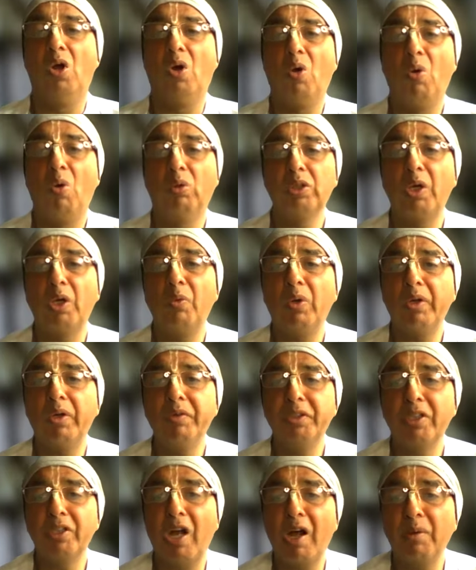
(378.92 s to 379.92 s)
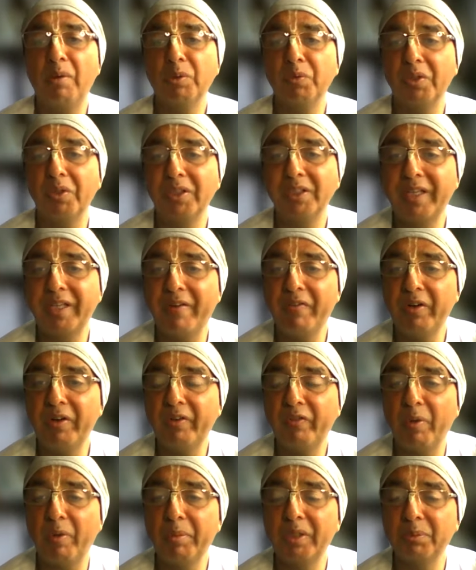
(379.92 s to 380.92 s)
Although one of his arms was
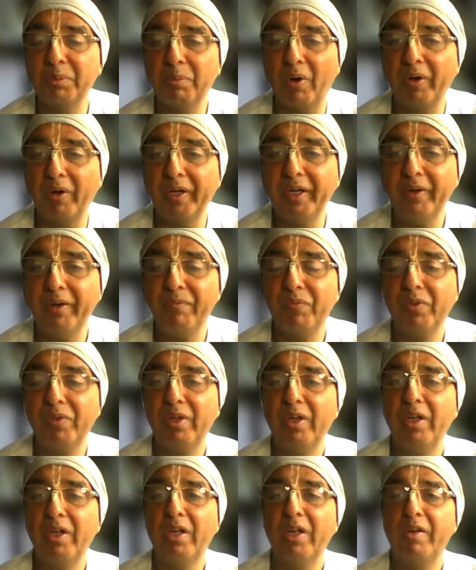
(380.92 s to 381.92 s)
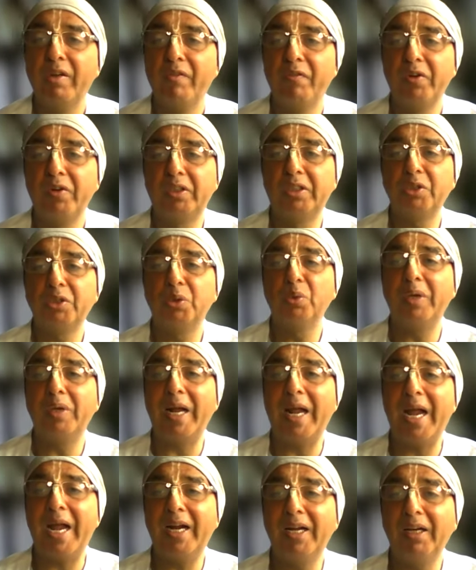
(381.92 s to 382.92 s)
severed from his body,
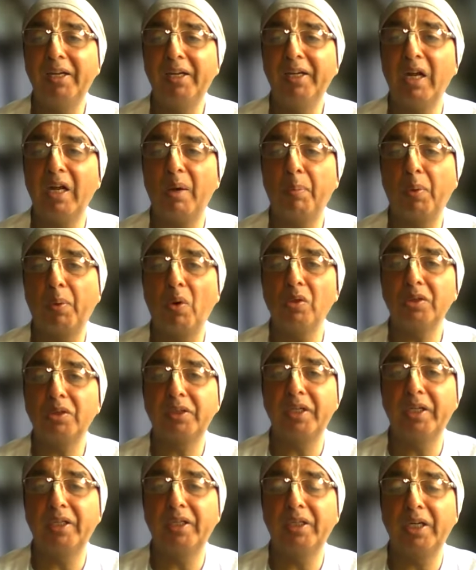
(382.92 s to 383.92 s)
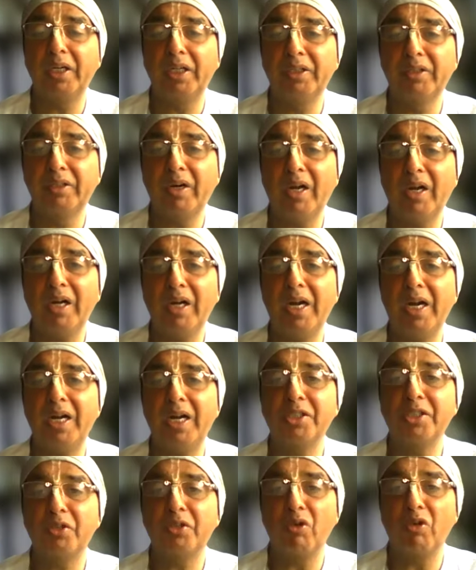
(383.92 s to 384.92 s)
Vritasur angrily approached King Indra
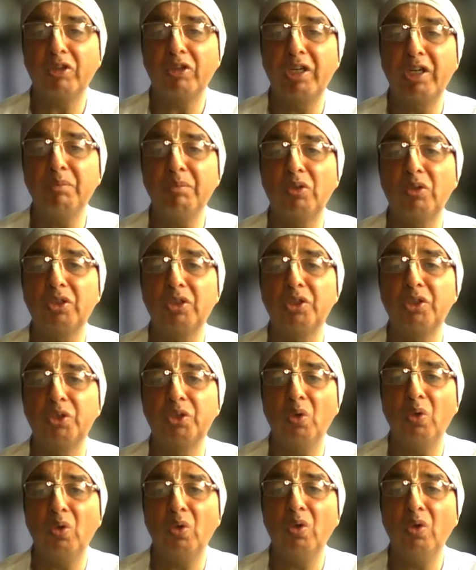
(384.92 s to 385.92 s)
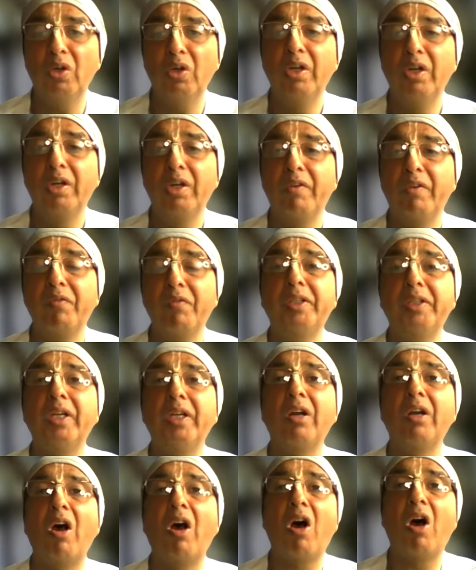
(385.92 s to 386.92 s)
and struck him on the jaw with
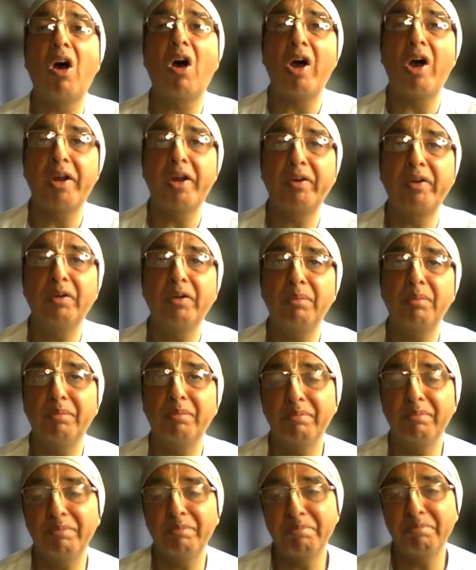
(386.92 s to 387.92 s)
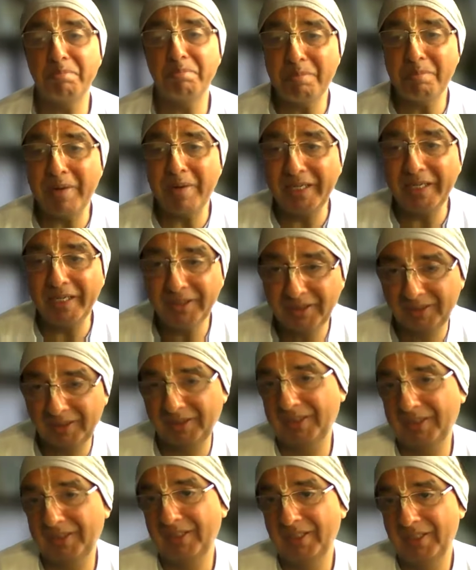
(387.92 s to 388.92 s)
an iron mace.